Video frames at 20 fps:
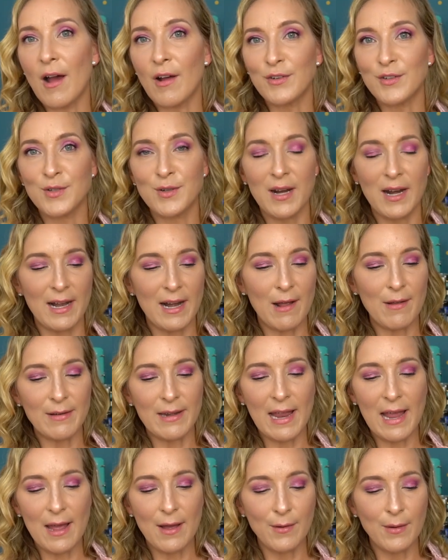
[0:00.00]
I'll try it out
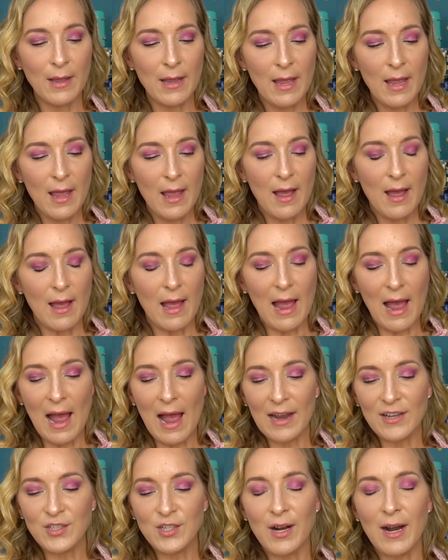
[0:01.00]
now.
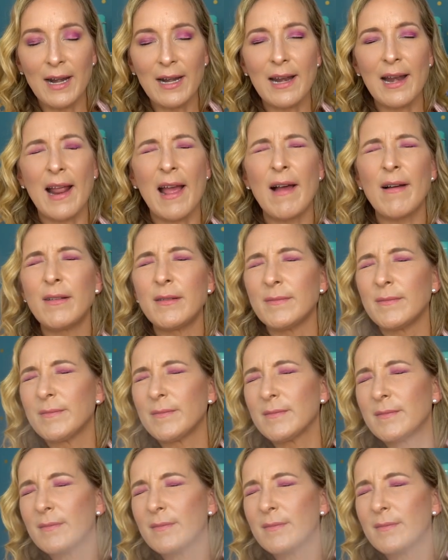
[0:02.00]
I tried it out